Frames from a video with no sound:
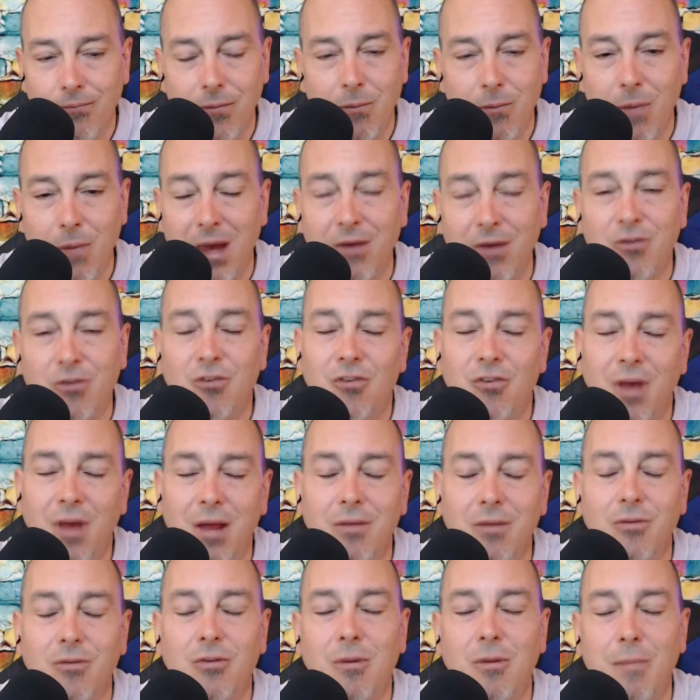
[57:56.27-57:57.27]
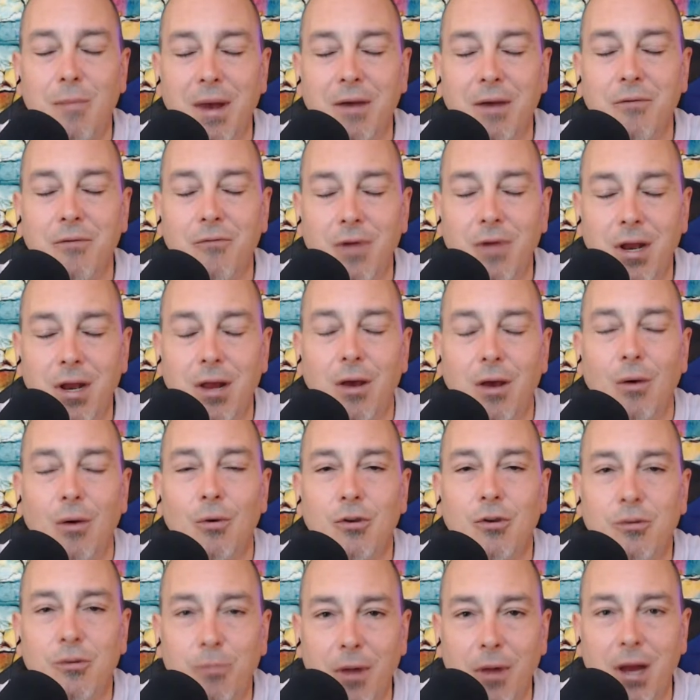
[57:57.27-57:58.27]
makes sense to make a video
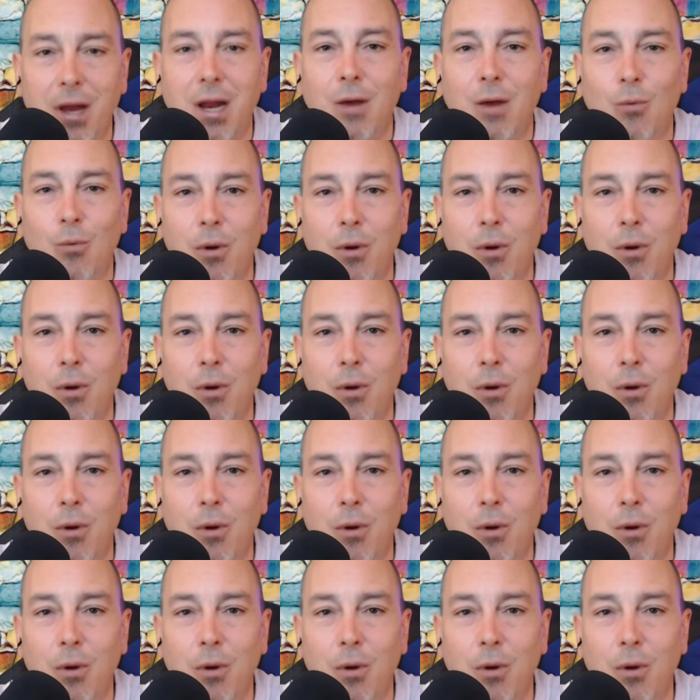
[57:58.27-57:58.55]
explaining